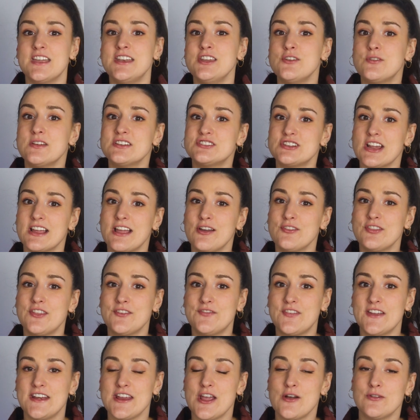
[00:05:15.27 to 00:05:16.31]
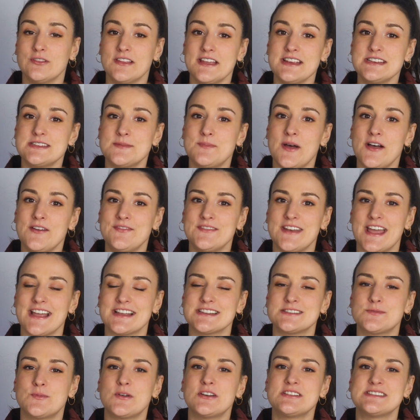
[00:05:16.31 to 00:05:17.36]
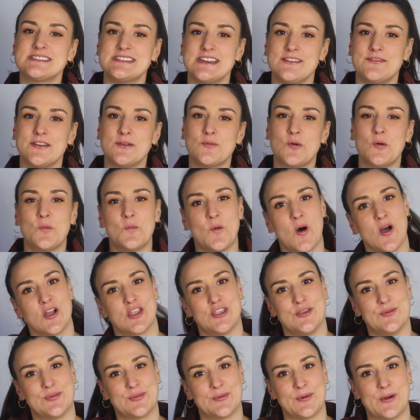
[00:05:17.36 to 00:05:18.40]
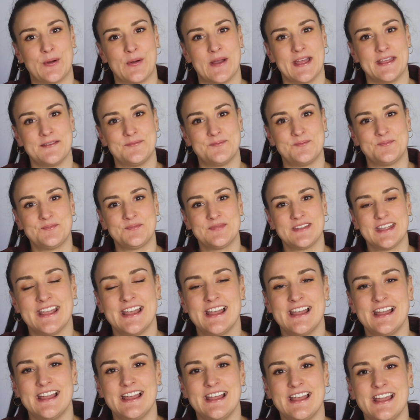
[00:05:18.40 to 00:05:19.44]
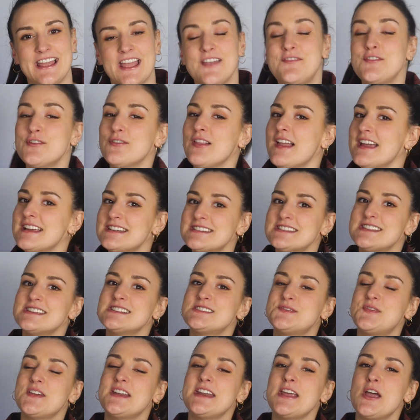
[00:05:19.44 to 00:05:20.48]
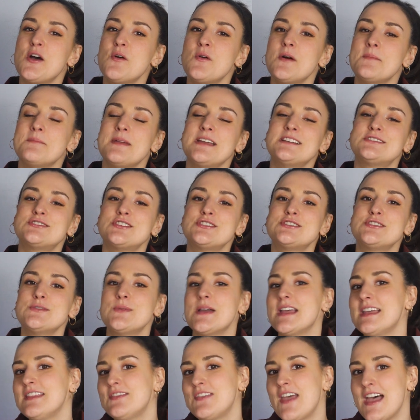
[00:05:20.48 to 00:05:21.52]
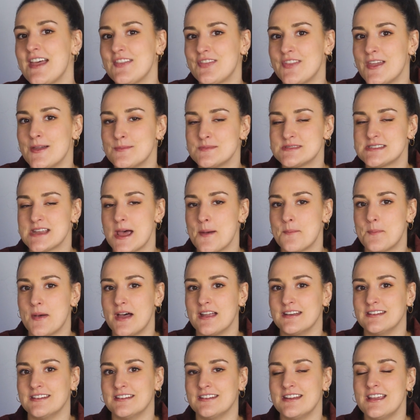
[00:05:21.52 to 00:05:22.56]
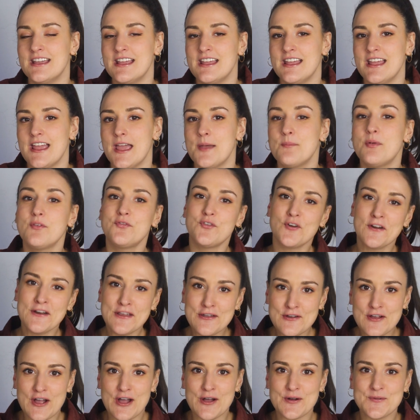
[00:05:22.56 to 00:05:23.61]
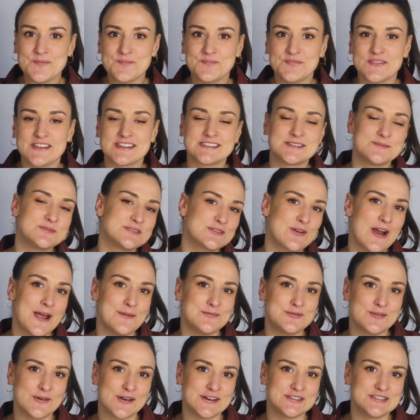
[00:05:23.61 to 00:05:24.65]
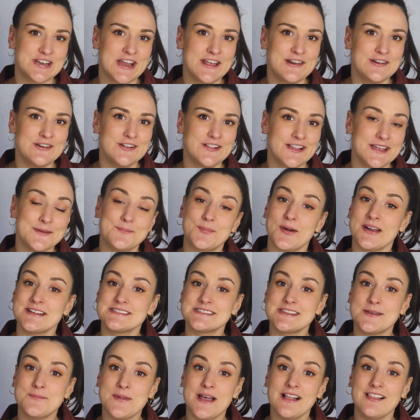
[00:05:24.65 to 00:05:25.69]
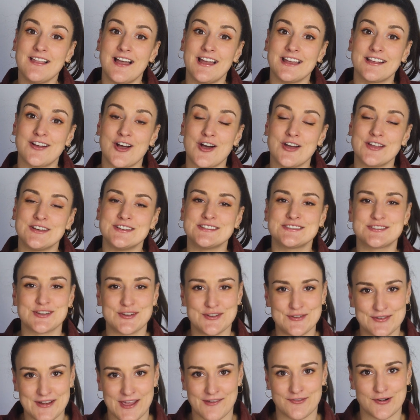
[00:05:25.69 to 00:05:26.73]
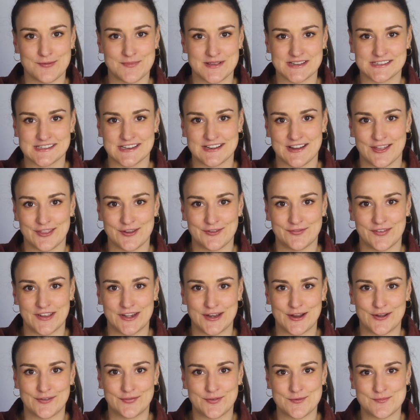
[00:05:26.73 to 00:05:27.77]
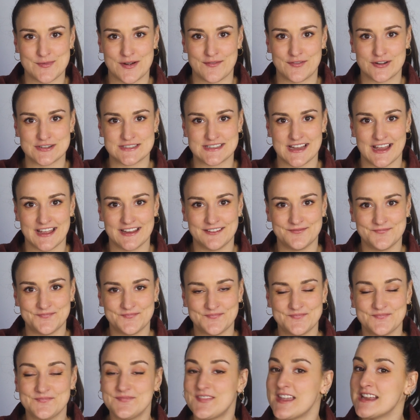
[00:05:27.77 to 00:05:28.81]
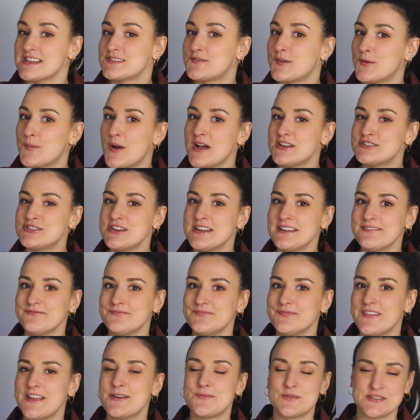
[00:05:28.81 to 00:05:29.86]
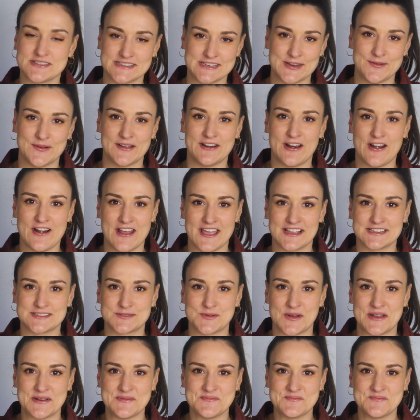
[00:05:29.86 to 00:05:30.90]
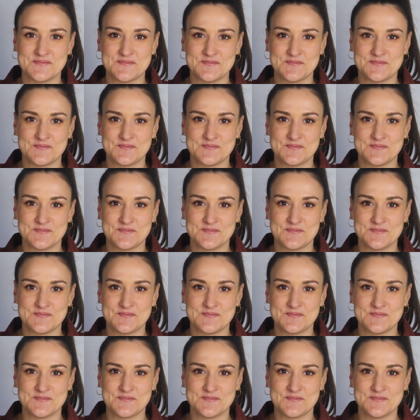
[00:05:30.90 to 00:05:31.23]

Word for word: then you can check out the video linked above next where Stephen will walk you through it. If you liked this video, make sure to hit that thumbs up button. And before you go, subscribe to our channel and press the bell icon so you never miss another video from Riverside. Thanks for watching, and we'll see you in our next one.